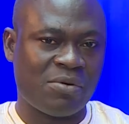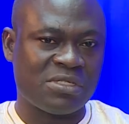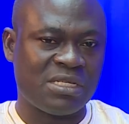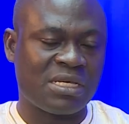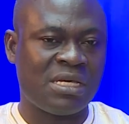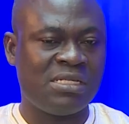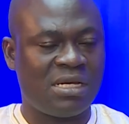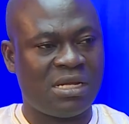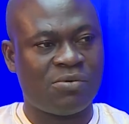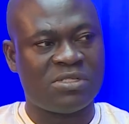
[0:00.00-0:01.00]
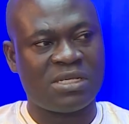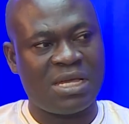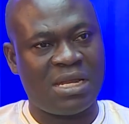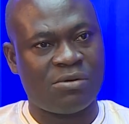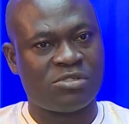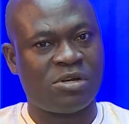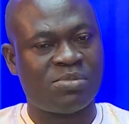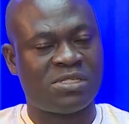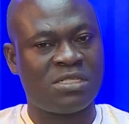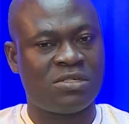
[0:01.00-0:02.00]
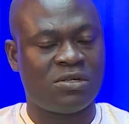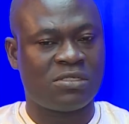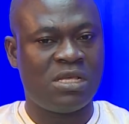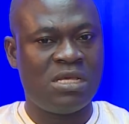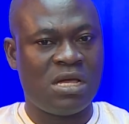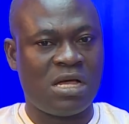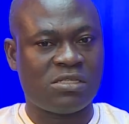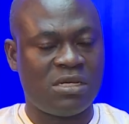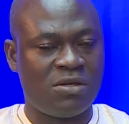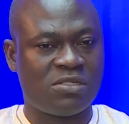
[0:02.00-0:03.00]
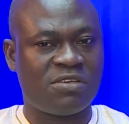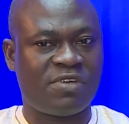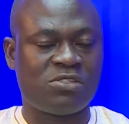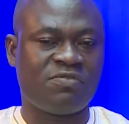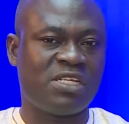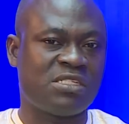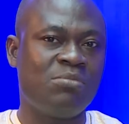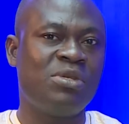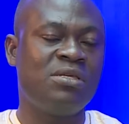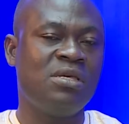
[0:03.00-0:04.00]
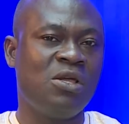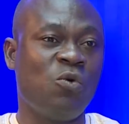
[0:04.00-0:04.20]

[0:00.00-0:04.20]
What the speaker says: I was in Ikeja, there was a guy that was representing us as a Lagos State House of Assembly.